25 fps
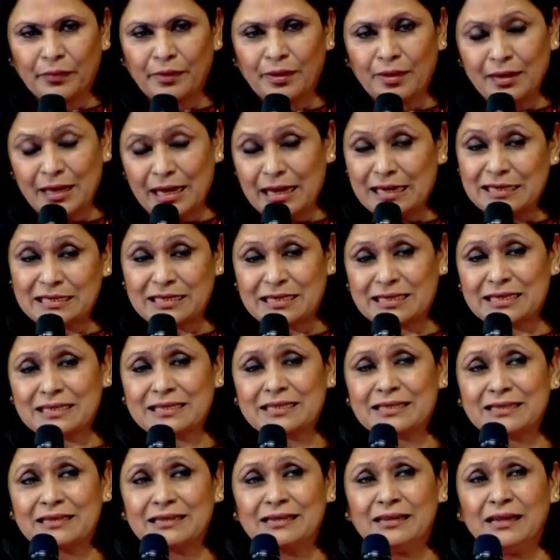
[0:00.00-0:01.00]

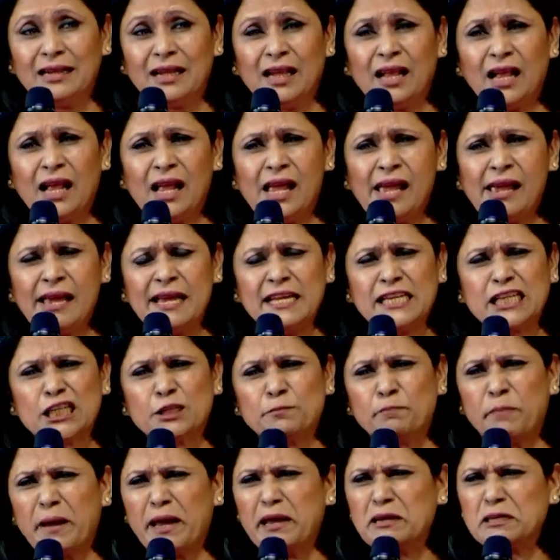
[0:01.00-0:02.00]
Yes, he
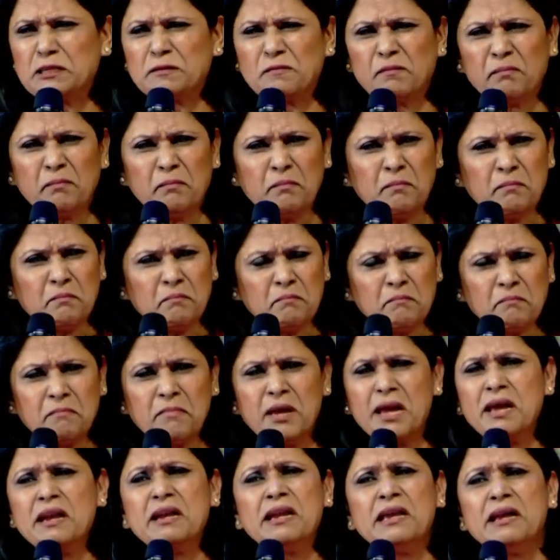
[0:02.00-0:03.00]
spent
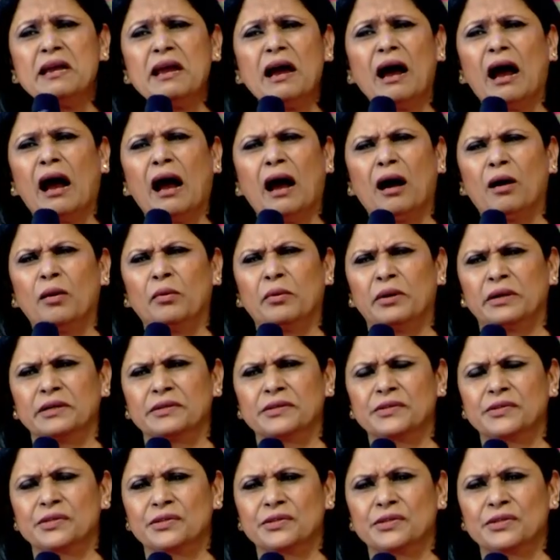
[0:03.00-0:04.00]
many
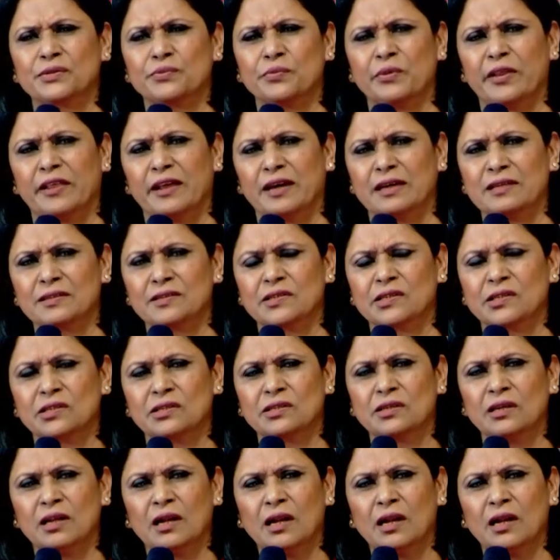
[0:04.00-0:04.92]
hours with us,